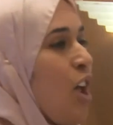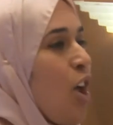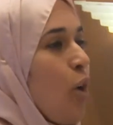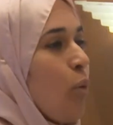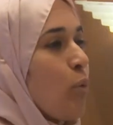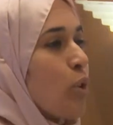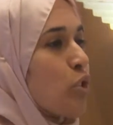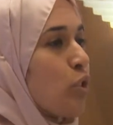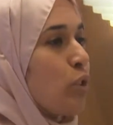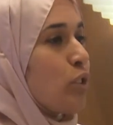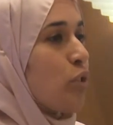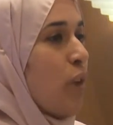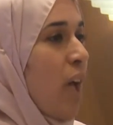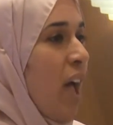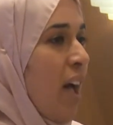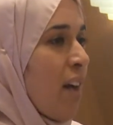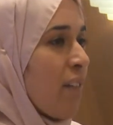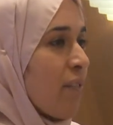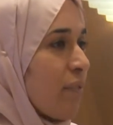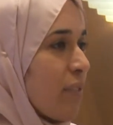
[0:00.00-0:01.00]
we should
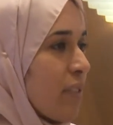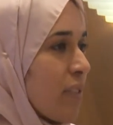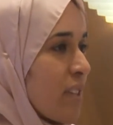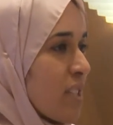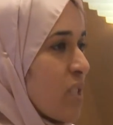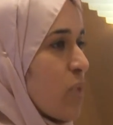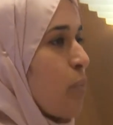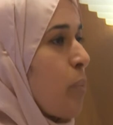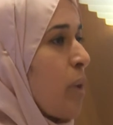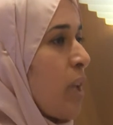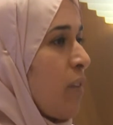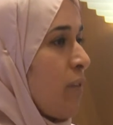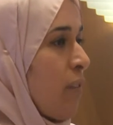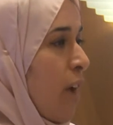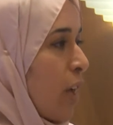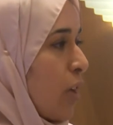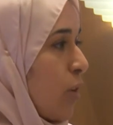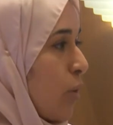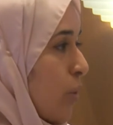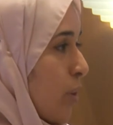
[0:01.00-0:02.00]
have this big
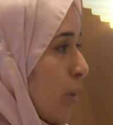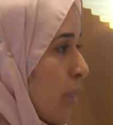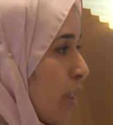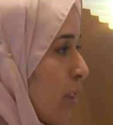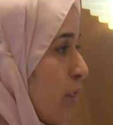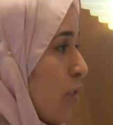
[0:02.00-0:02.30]
value, the